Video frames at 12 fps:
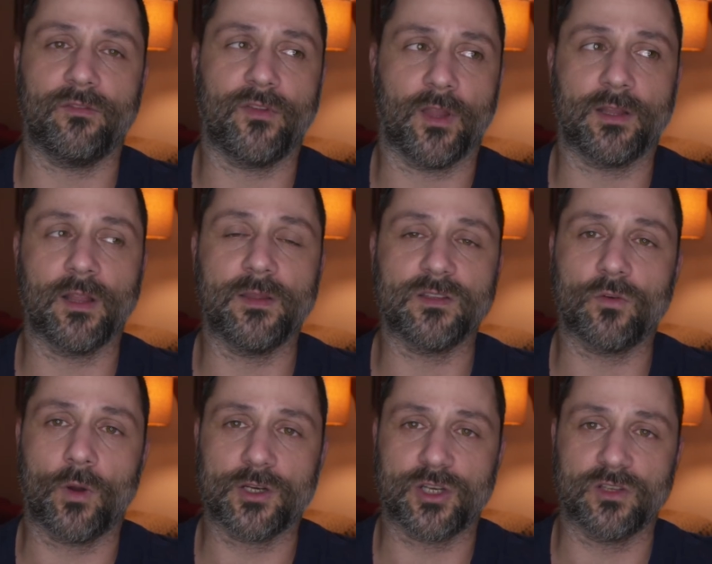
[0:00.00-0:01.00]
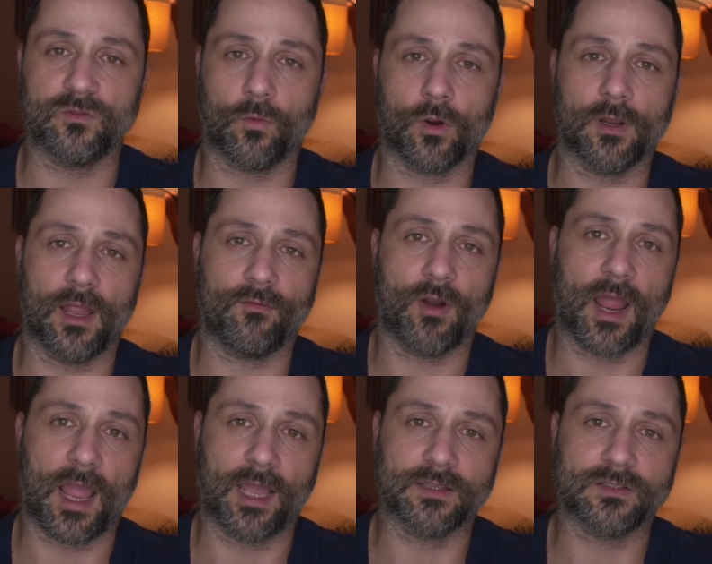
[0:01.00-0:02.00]
I feel like that these questions weren't ever
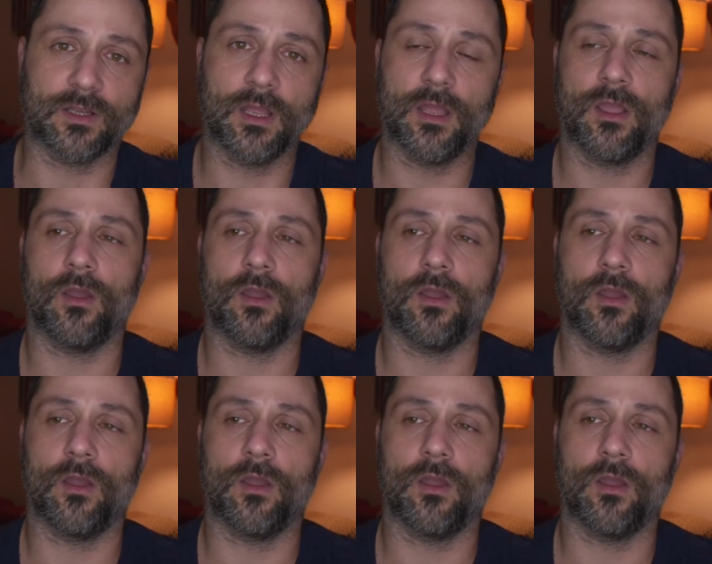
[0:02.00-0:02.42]
asked.